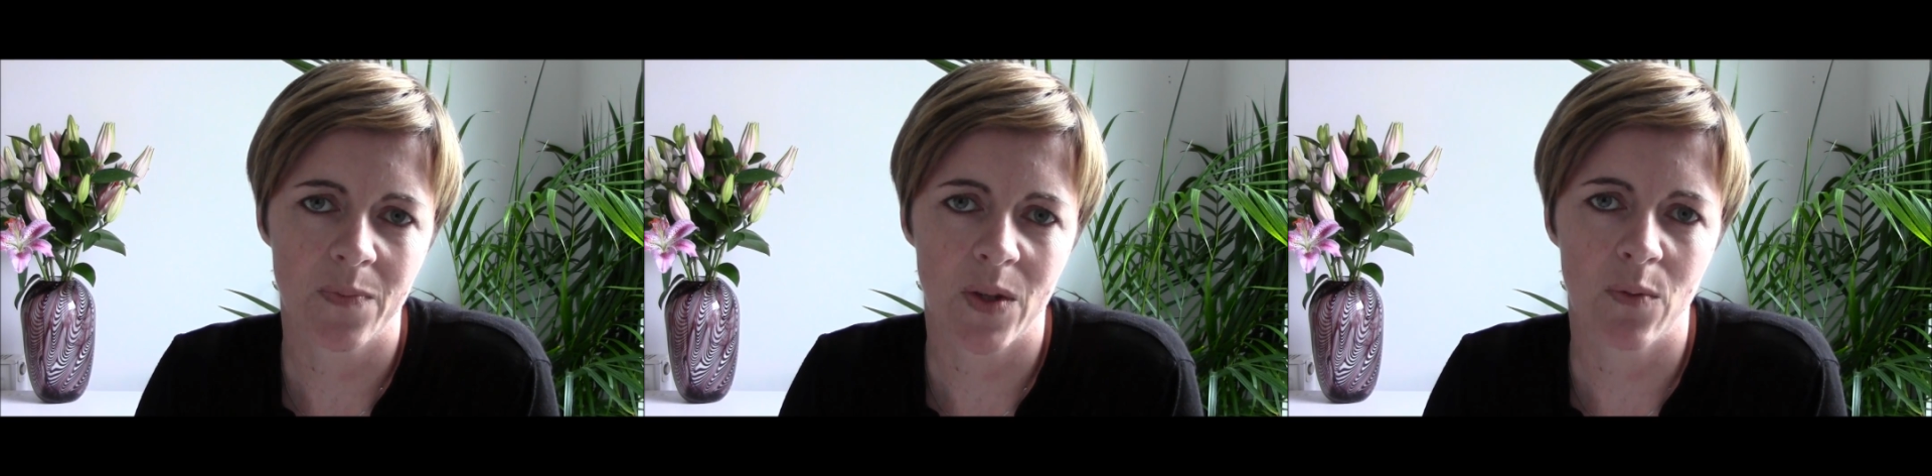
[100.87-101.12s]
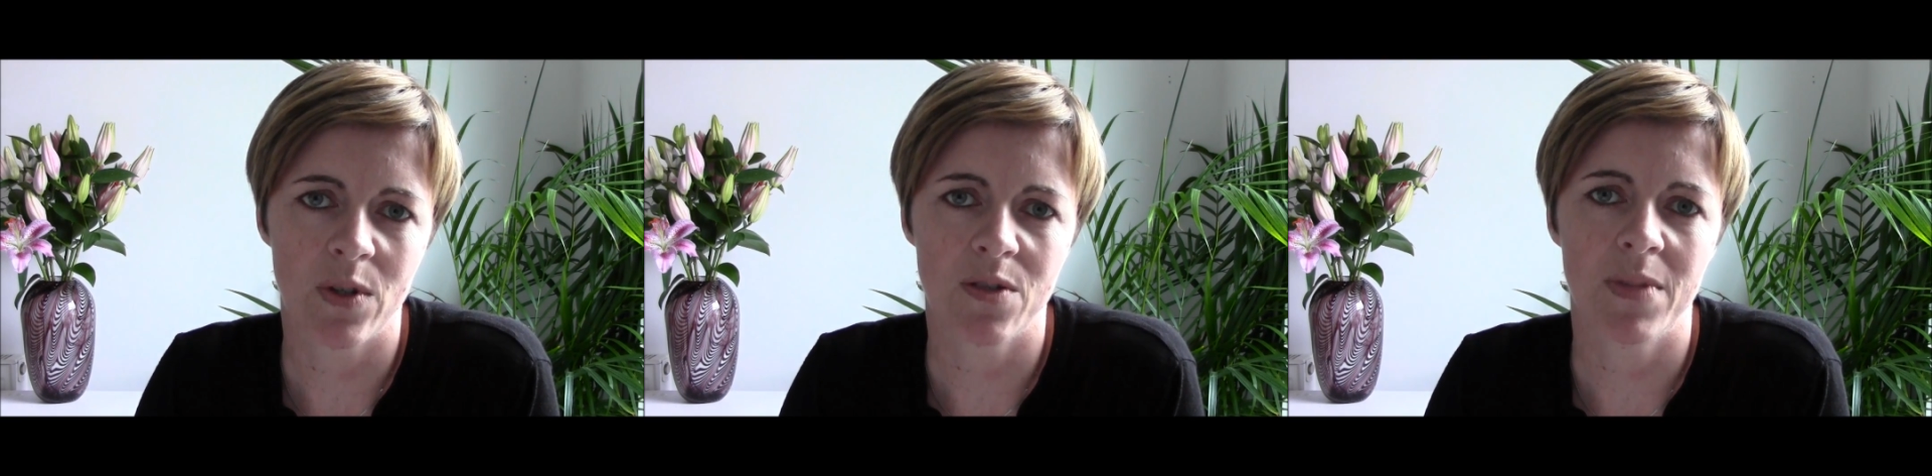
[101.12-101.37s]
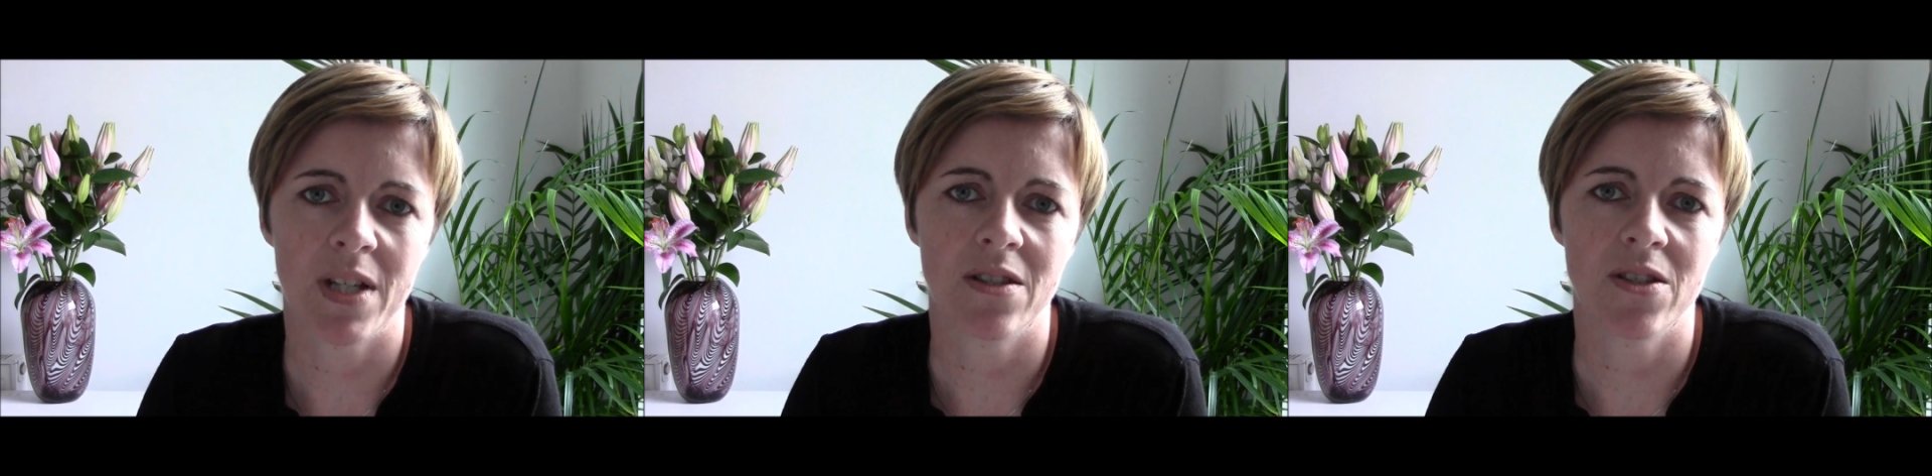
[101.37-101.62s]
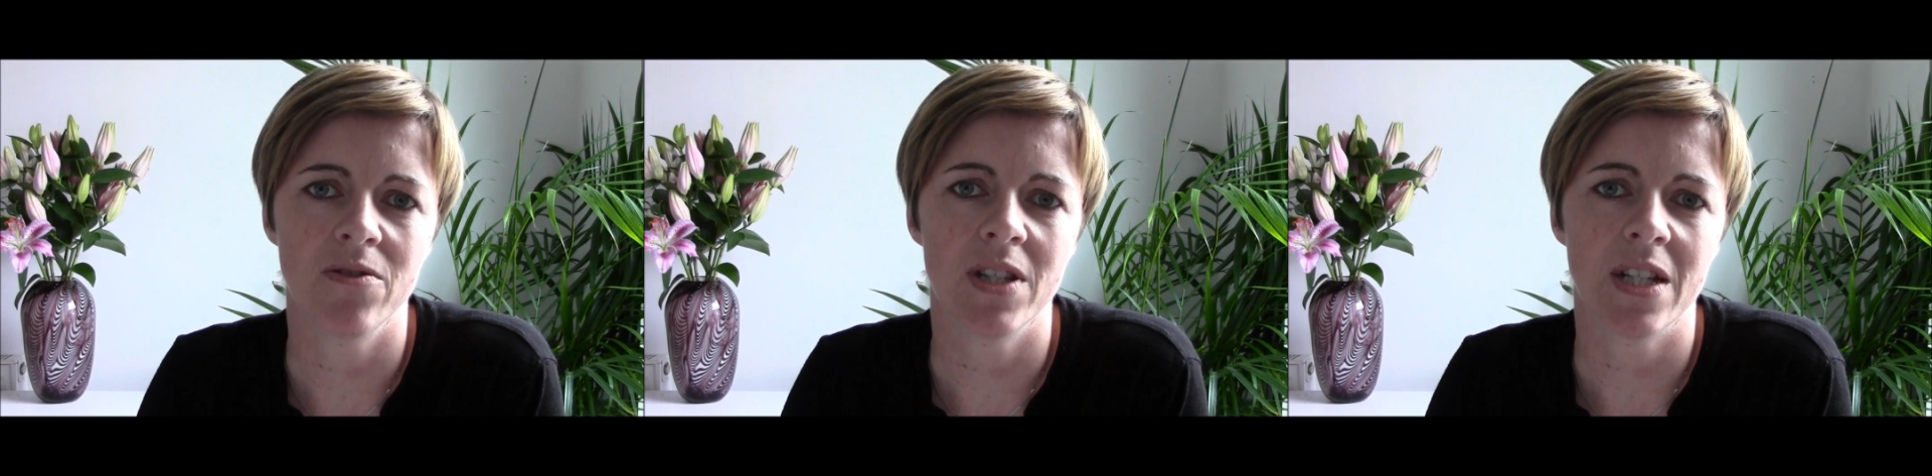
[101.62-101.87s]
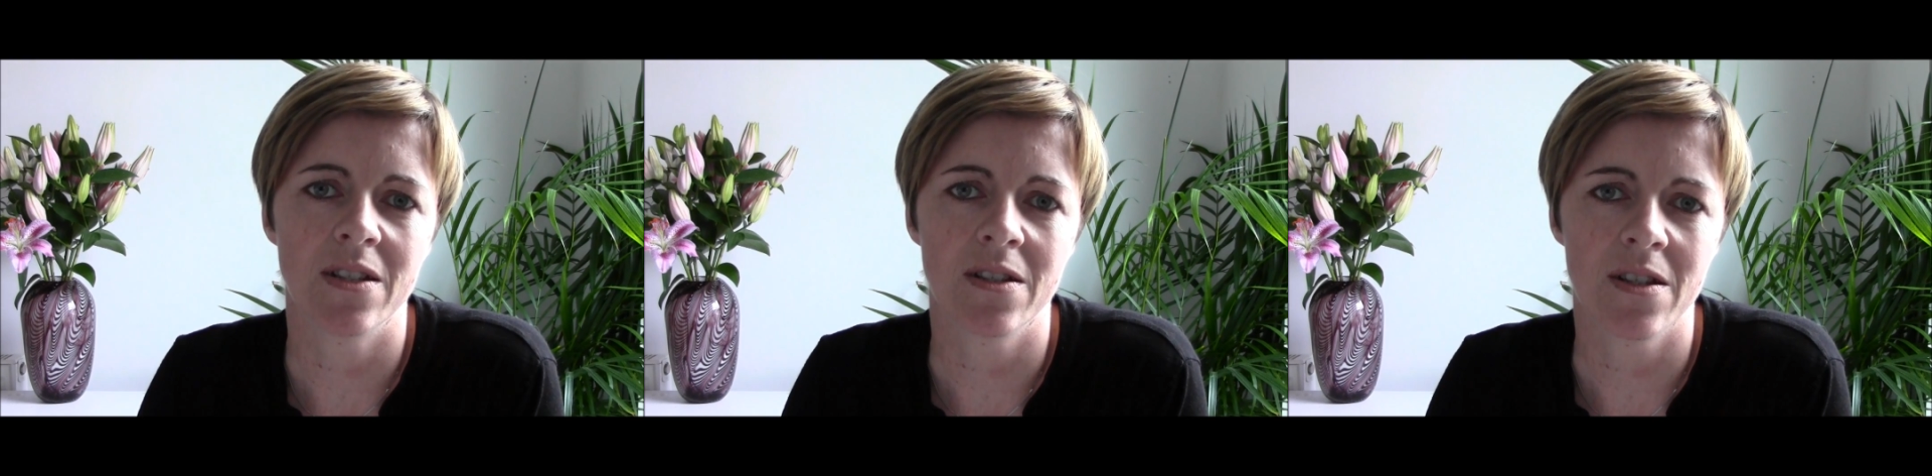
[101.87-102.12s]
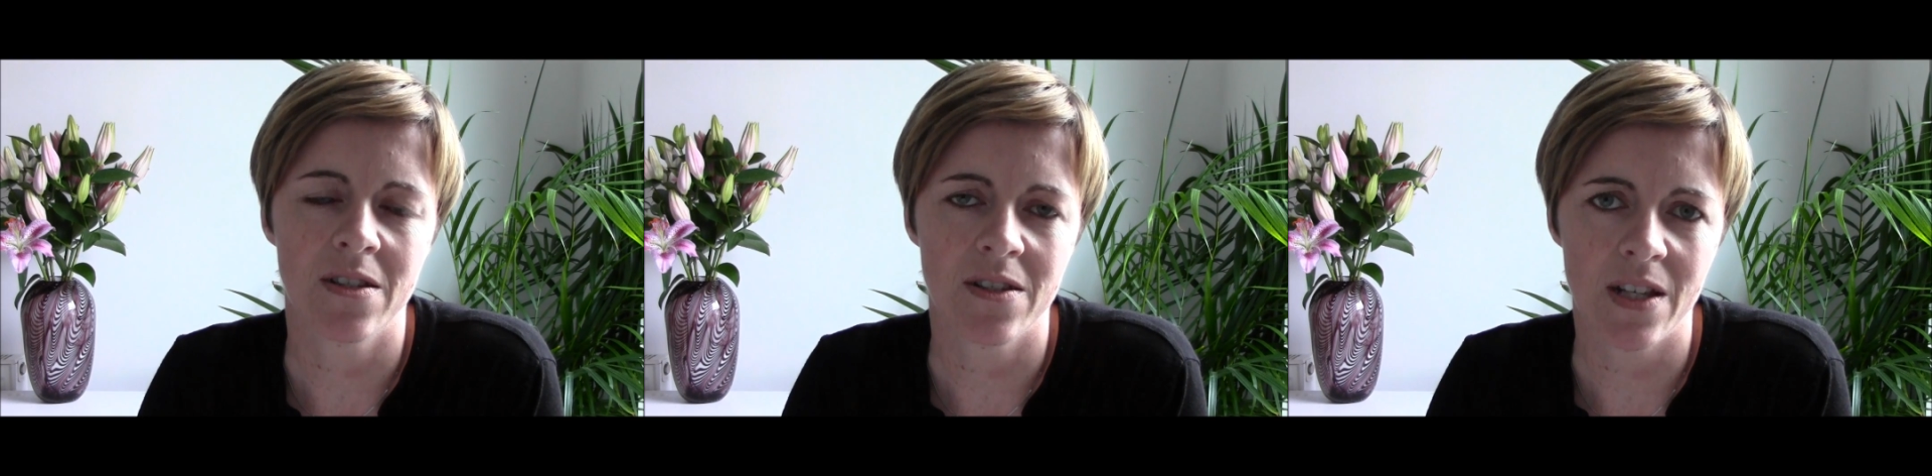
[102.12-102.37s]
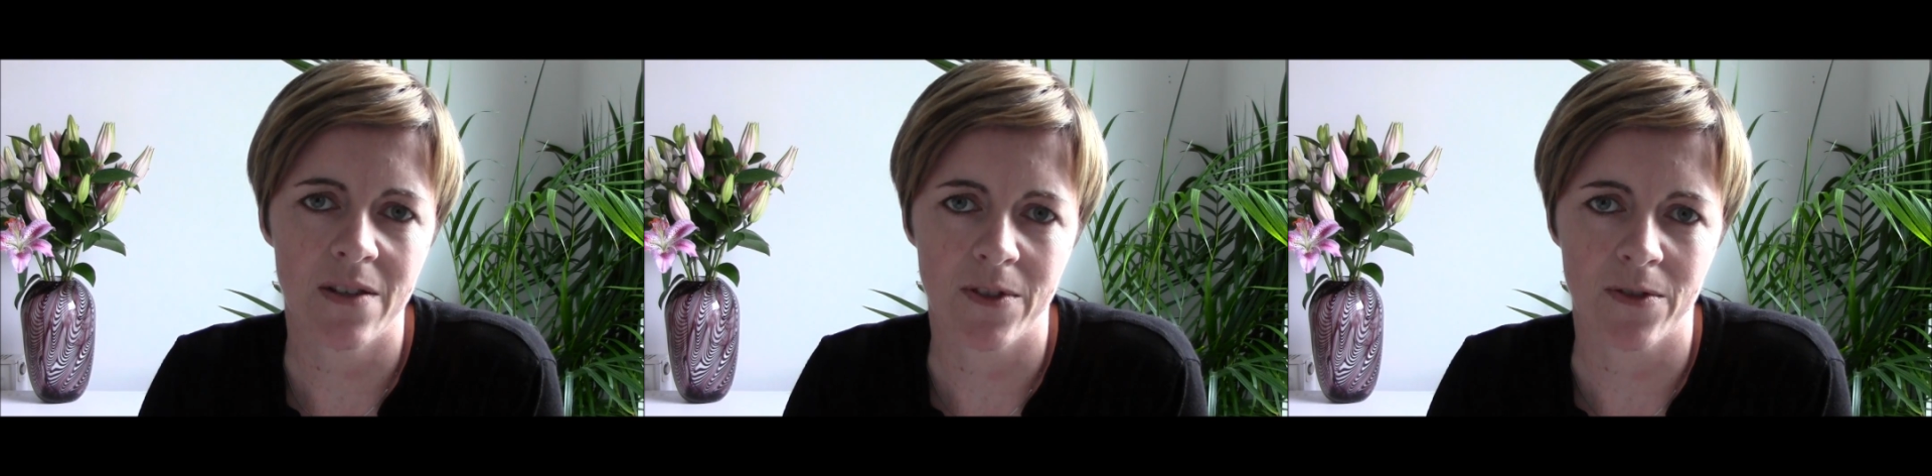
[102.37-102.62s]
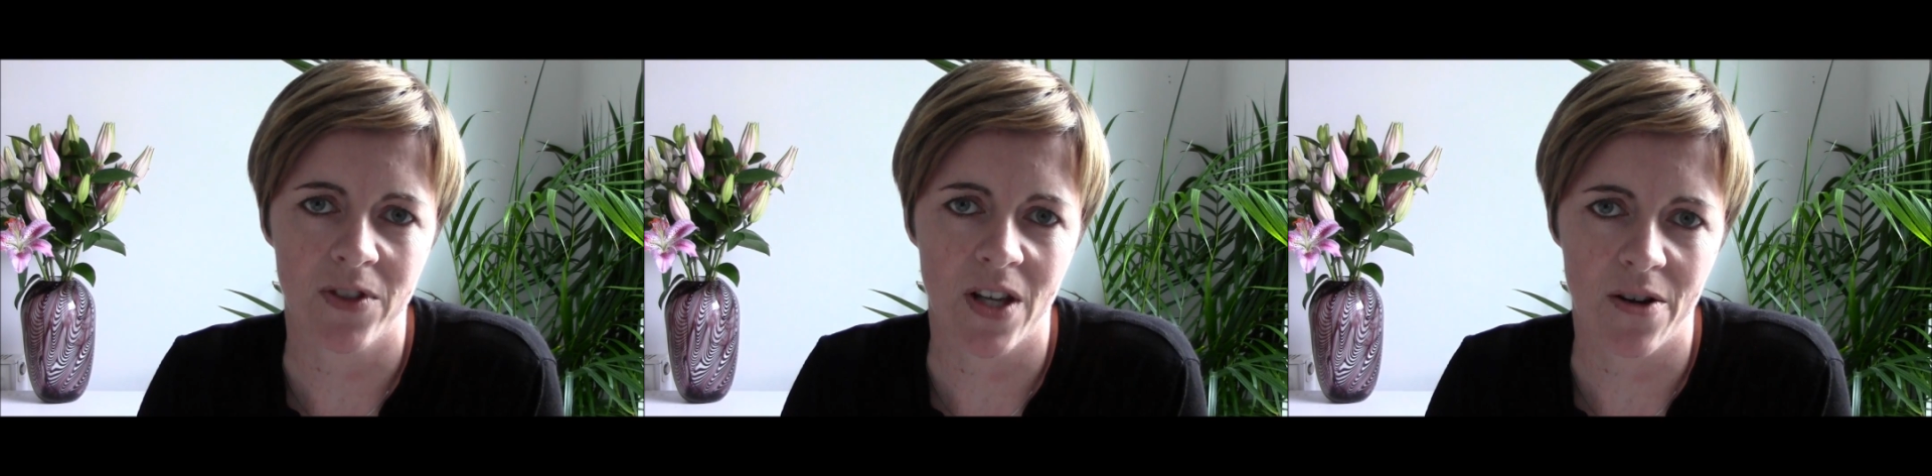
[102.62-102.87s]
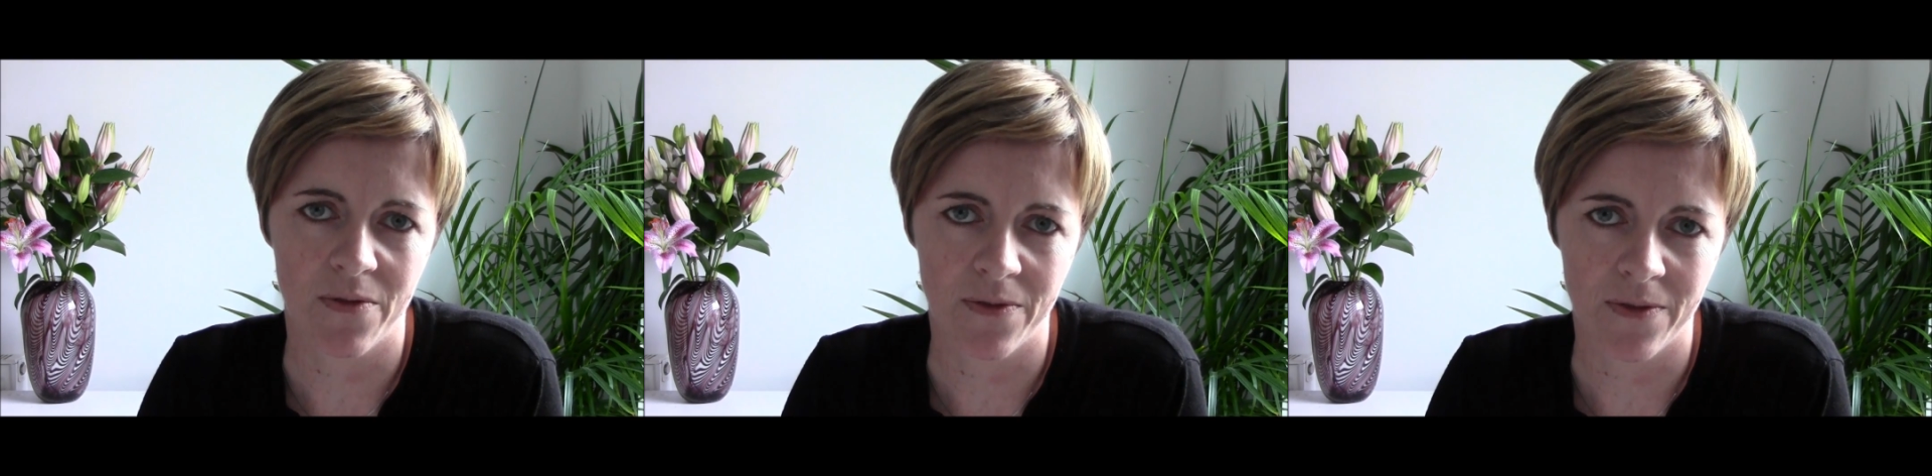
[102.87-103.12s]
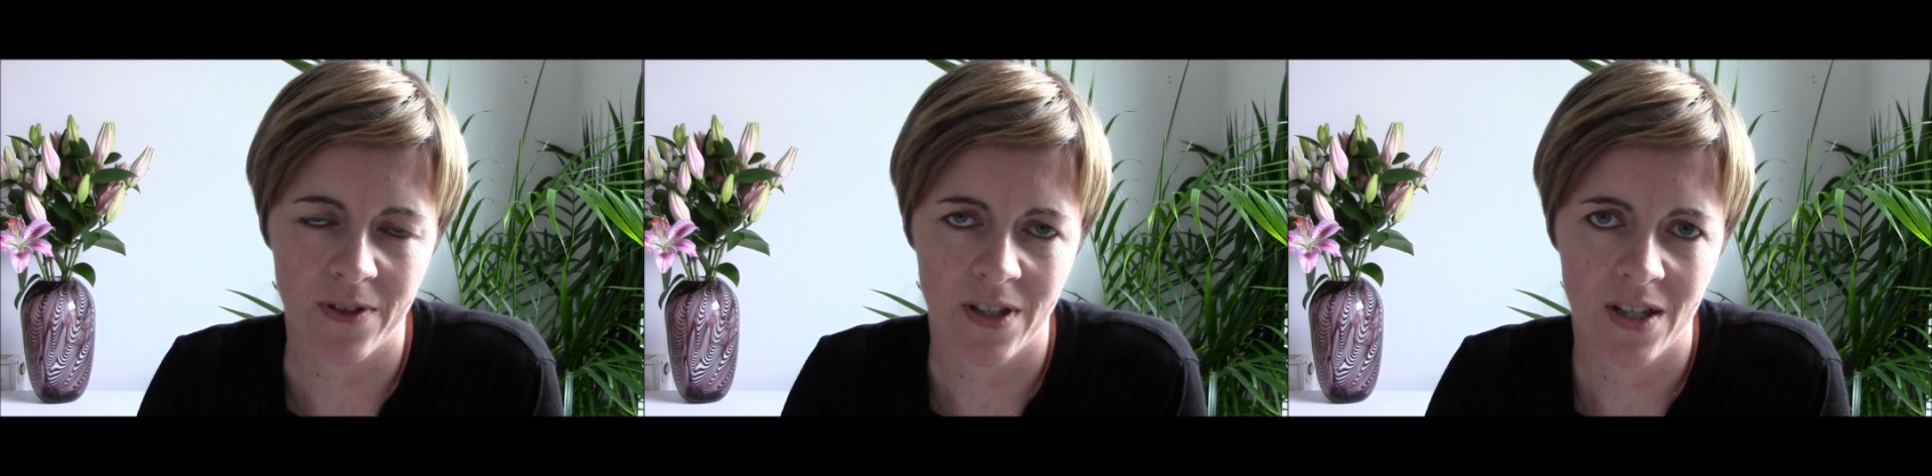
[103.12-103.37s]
which means you need to deceive yourself.